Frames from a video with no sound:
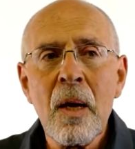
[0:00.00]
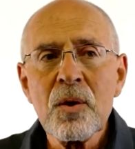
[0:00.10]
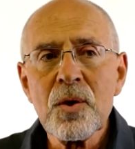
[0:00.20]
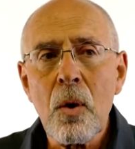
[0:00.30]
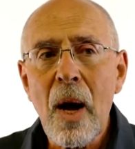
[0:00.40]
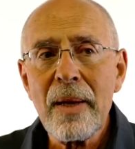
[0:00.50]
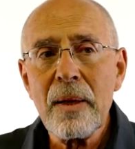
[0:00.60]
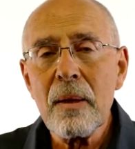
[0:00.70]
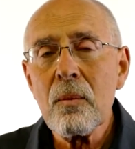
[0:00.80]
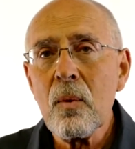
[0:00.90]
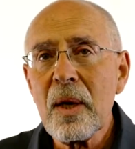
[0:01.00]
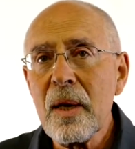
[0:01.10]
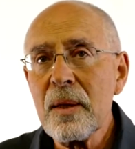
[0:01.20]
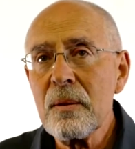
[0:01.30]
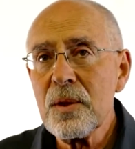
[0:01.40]
So what
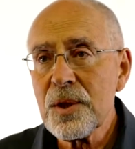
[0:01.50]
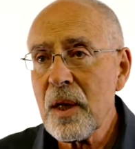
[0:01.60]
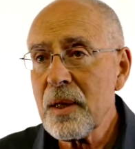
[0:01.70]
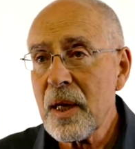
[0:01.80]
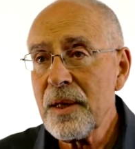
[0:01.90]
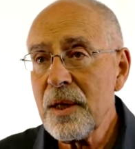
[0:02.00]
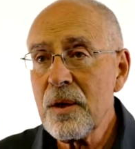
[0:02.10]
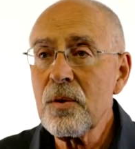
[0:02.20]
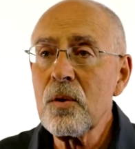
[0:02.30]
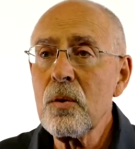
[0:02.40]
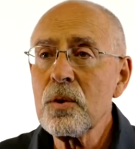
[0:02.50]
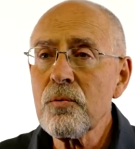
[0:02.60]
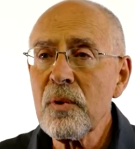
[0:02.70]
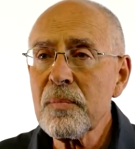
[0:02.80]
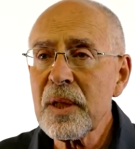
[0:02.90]
I decided I needed to do
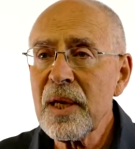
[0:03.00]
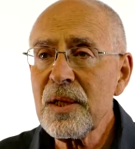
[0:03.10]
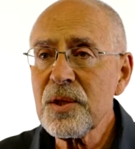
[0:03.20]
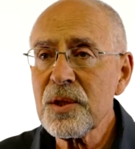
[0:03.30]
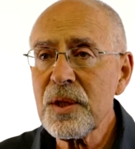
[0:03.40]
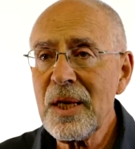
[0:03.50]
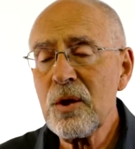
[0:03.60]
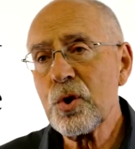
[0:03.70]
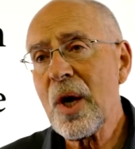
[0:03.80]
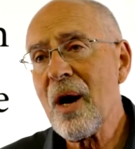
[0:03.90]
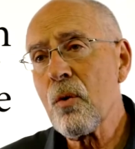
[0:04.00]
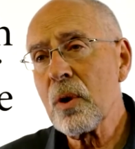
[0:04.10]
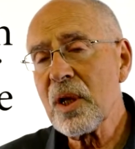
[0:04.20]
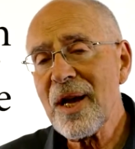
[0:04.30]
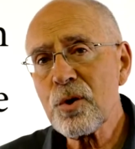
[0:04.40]
is replace each
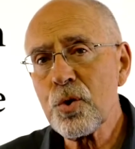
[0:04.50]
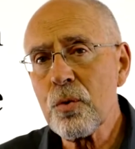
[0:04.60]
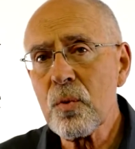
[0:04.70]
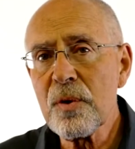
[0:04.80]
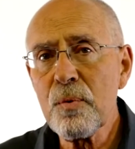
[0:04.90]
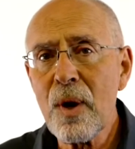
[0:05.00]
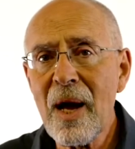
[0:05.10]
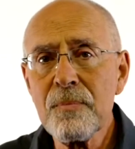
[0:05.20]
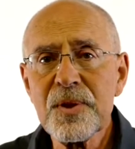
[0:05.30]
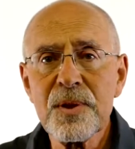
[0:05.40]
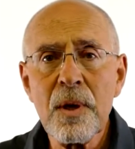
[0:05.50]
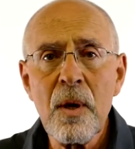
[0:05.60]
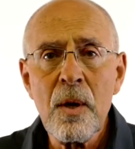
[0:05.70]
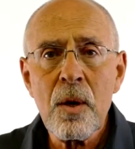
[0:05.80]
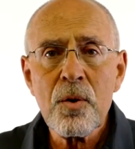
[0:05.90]
hour lecture with perhaps
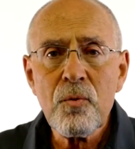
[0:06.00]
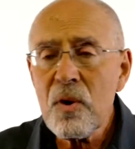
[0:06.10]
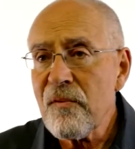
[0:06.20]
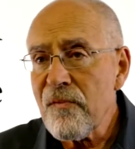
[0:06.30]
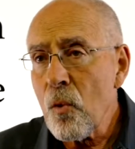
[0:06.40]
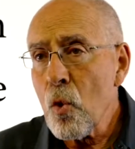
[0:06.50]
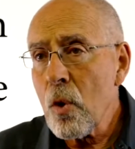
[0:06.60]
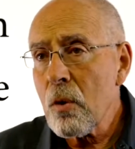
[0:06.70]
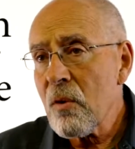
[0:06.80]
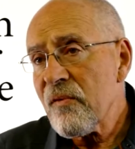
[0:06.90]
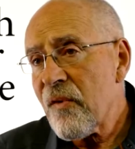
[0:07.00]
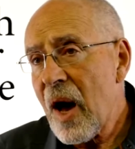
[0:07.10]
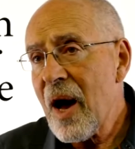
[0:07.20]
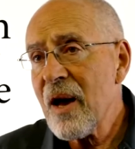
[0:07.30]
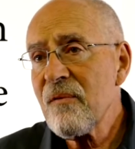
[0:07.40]
3 or 4 or
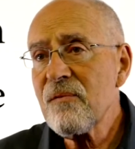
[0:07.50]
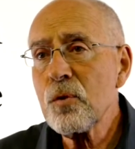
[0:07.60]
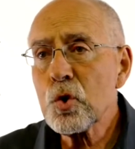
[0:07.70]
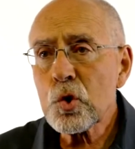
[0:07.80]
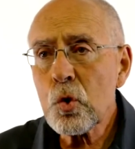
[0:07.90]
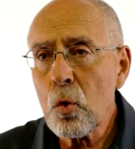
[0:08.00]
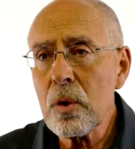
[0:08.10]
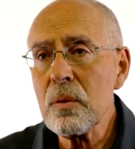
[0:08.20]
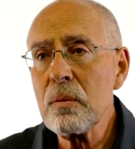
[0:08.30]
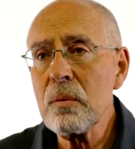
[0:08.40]
5 short